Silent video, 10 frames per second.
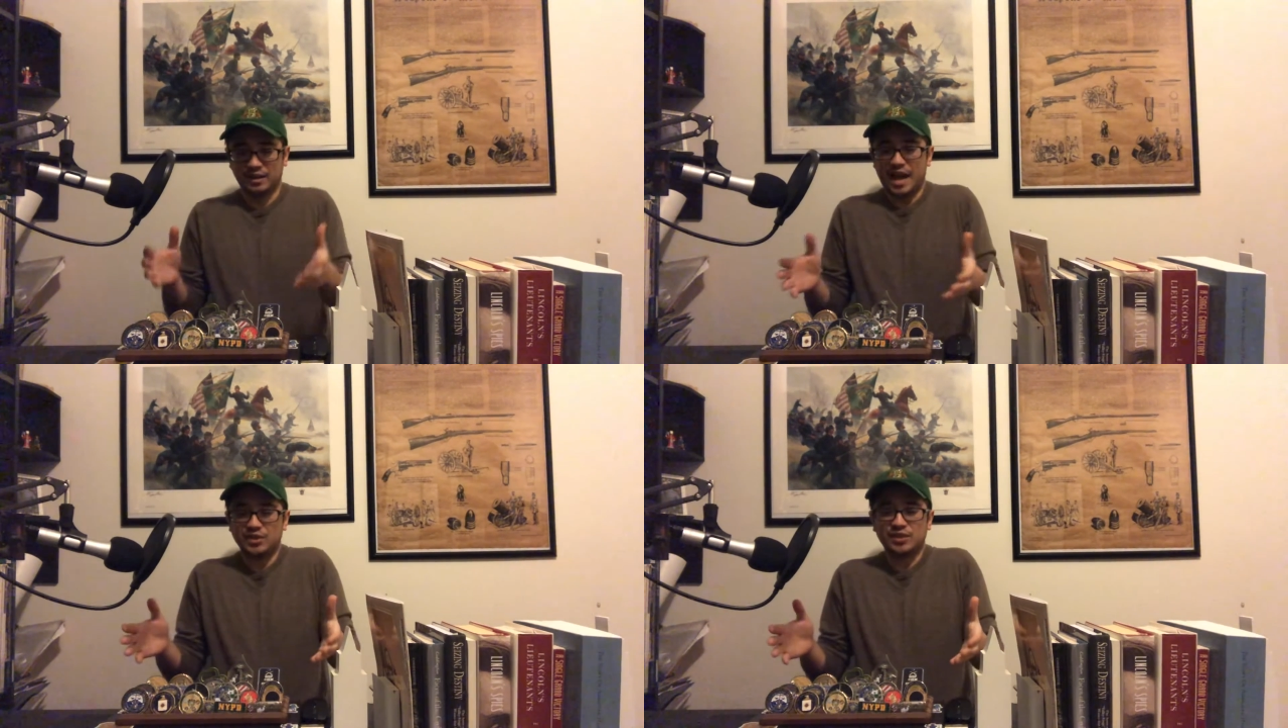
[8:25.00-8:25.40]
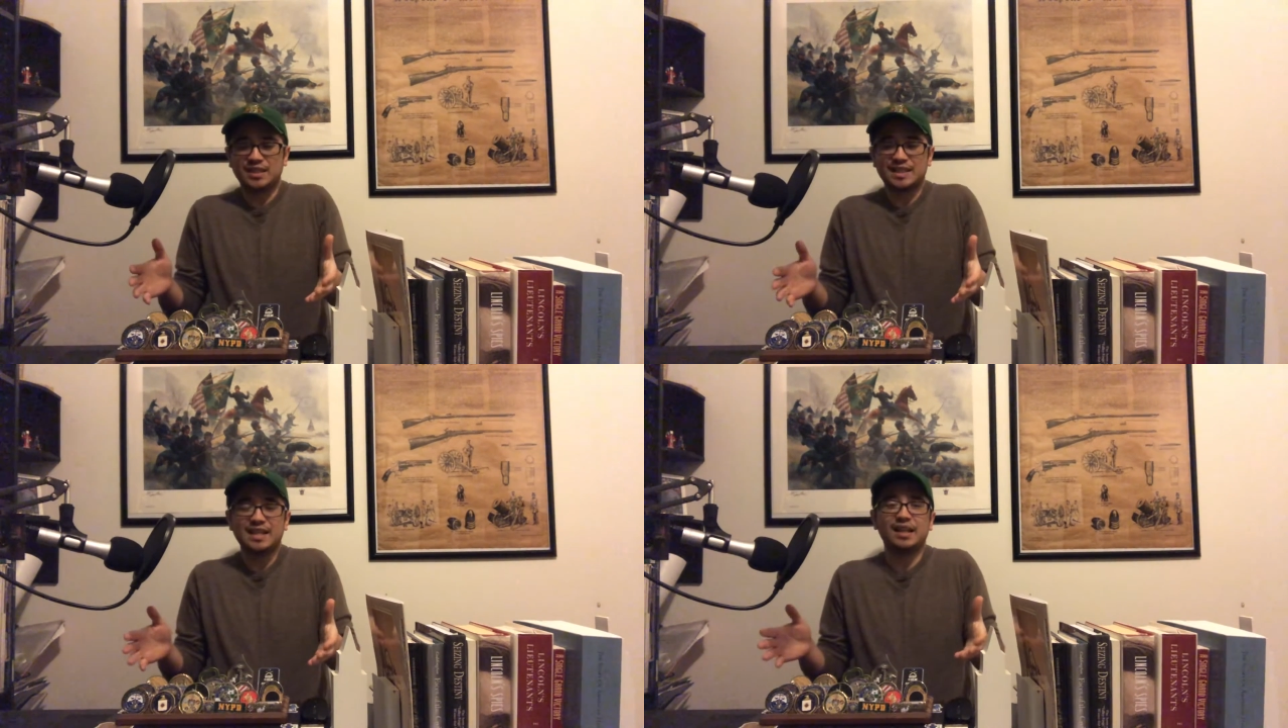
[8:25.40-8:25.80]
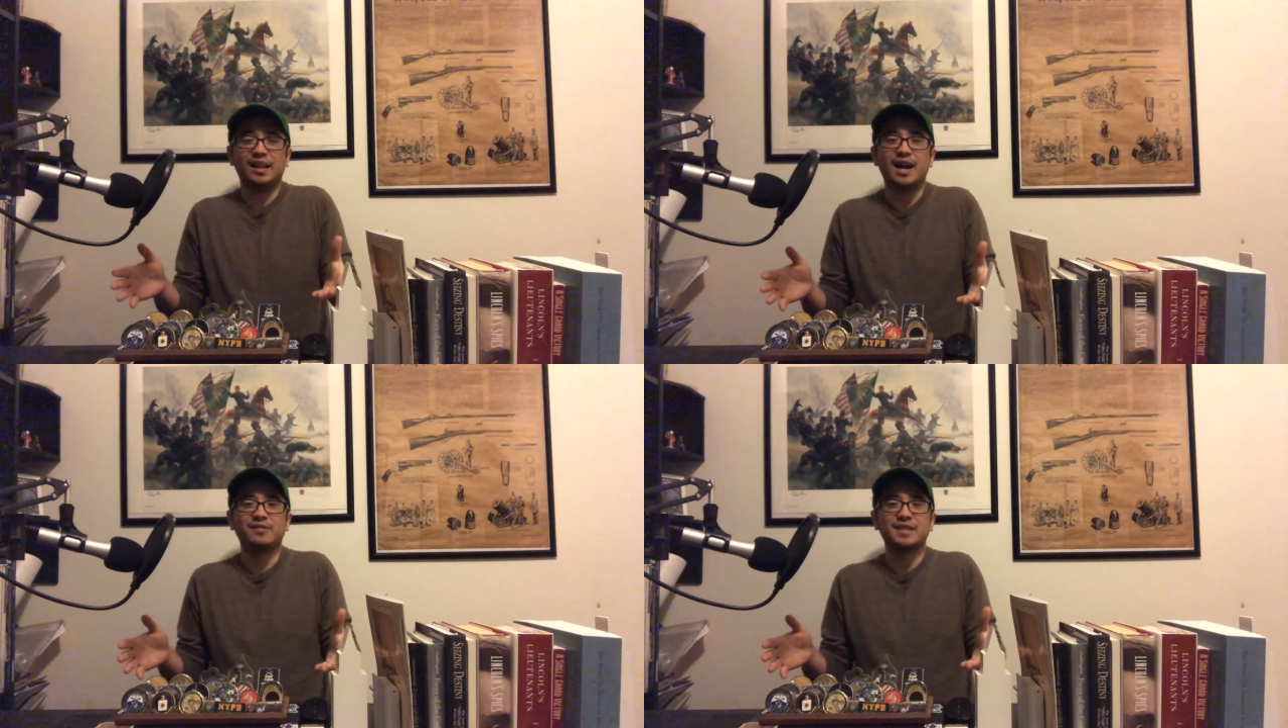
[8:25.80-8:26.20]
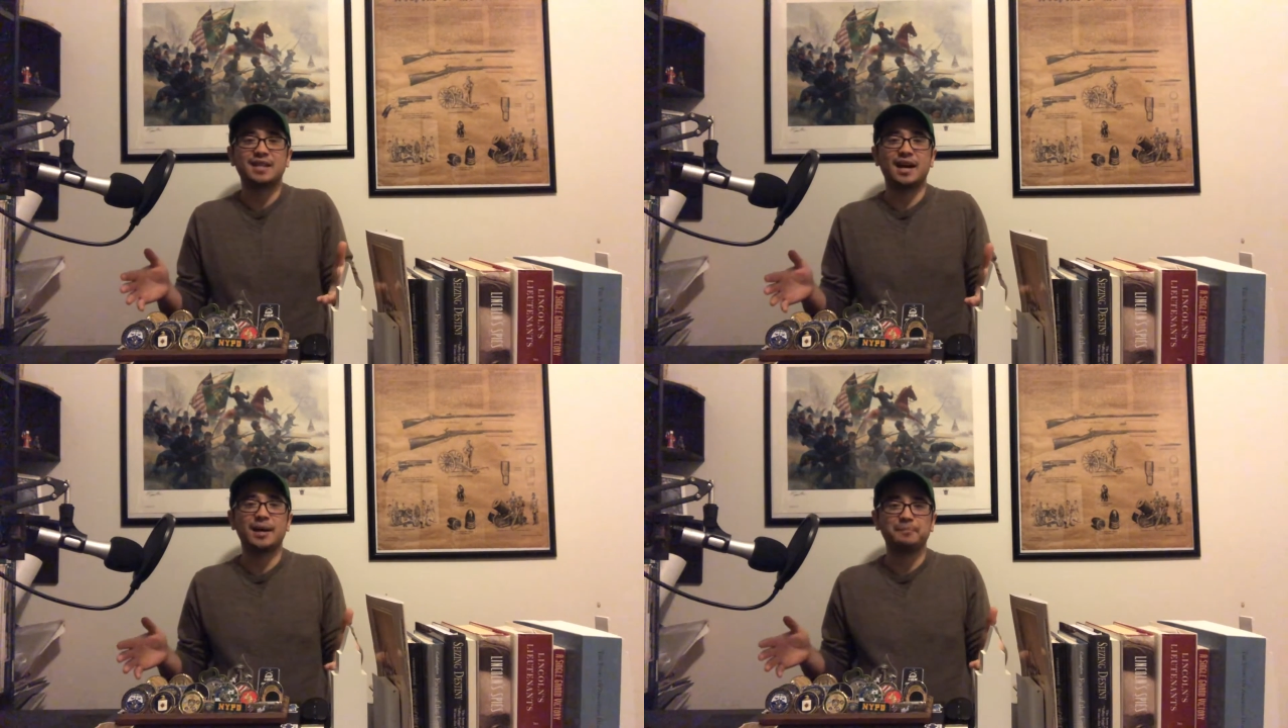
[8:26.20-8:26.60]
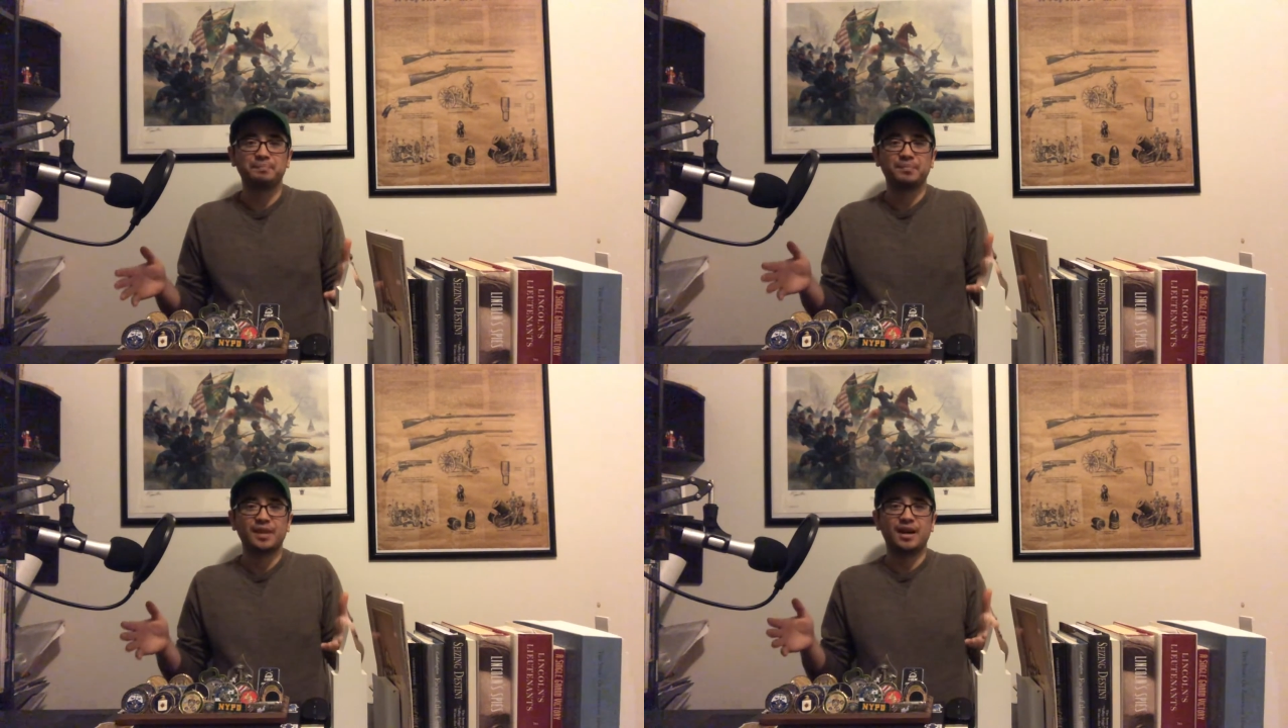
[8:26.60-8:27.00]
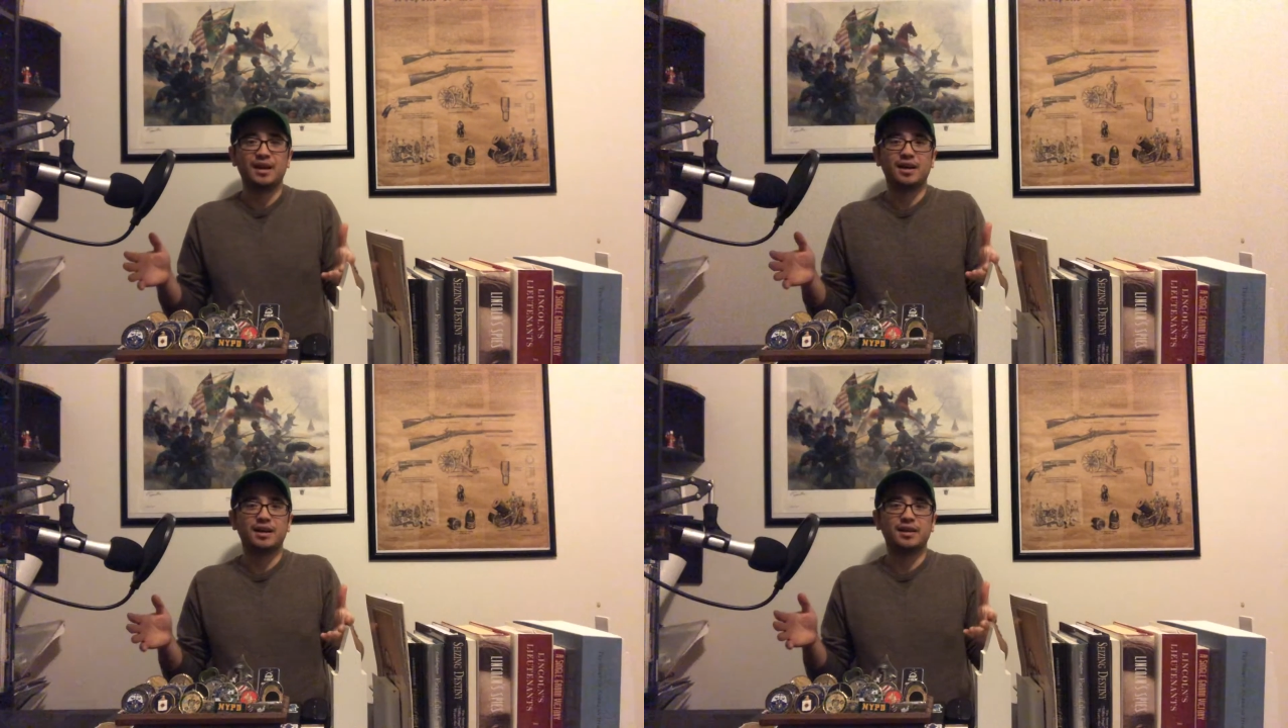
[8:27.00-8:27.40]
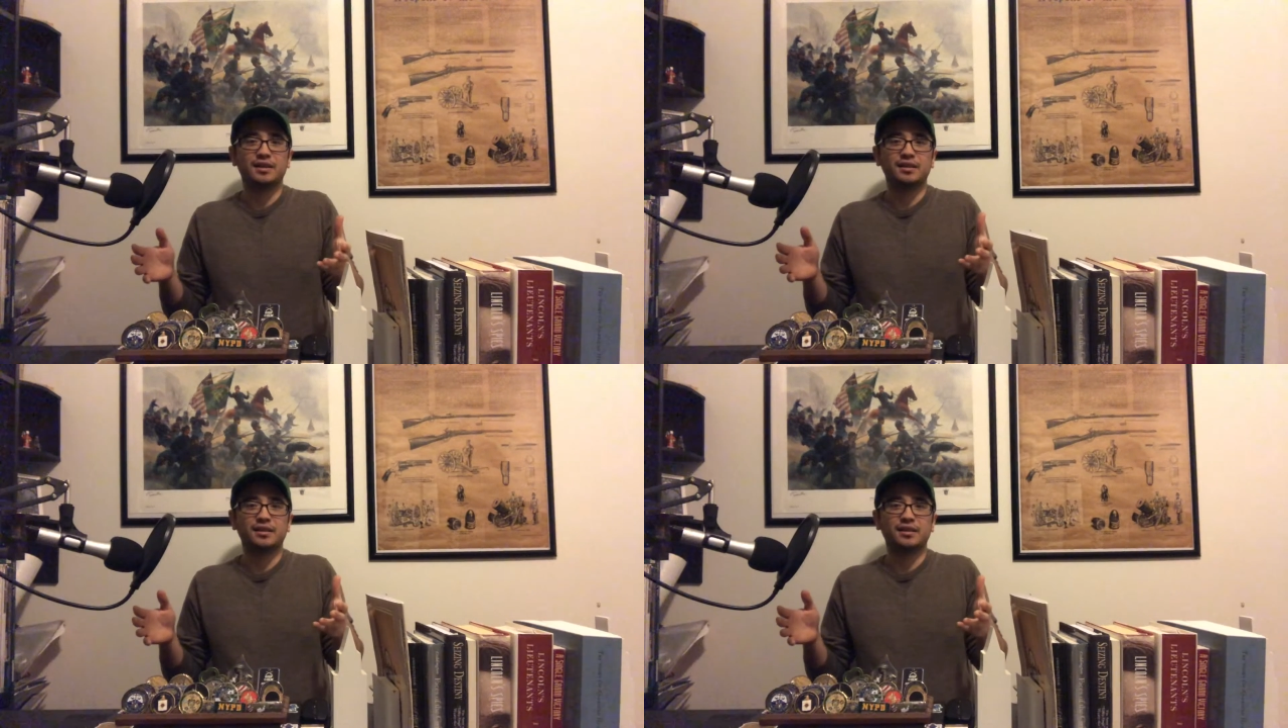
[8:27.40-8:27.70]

as you can see, a lot of the time,